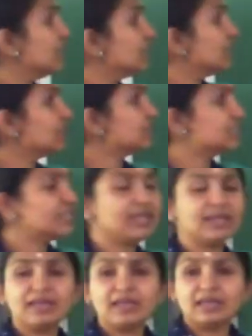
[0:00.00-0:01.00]
the
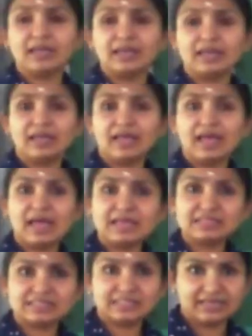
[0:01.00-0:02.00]
C
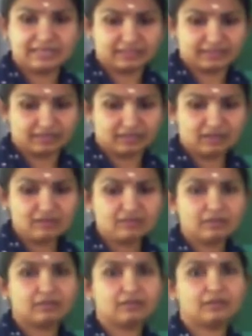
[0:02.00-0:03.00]
as center,
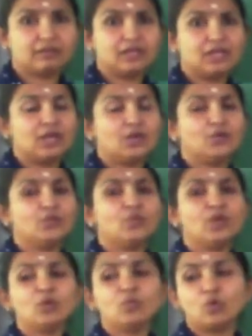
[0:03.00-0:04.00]

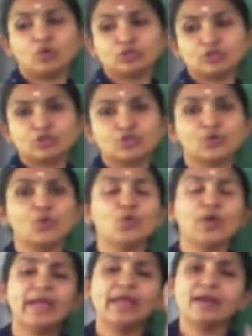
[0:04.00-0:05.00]
we want to
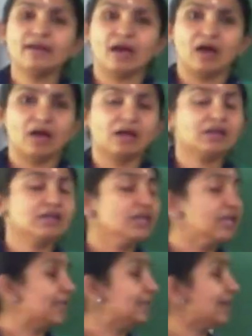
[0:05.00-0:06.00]
draw an arc.
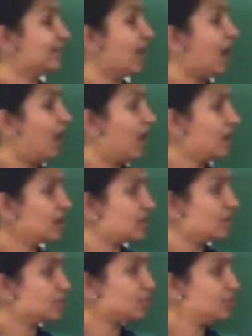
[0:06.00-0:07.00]
That
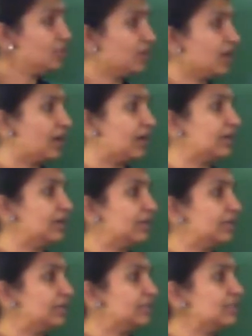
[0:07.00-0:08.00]
arc should cut
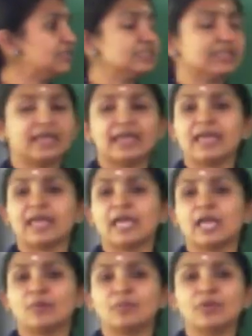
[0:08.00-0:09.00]
this
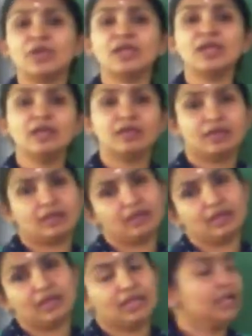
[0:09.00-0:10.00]
AB
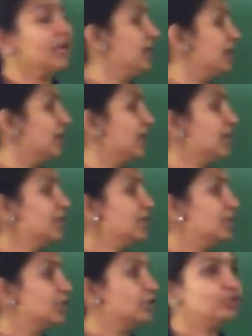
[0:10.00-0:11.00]
in
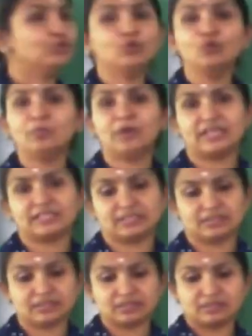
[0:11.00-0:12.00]
2
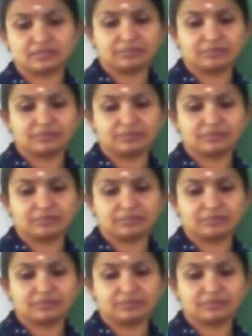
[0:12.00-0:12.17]
places.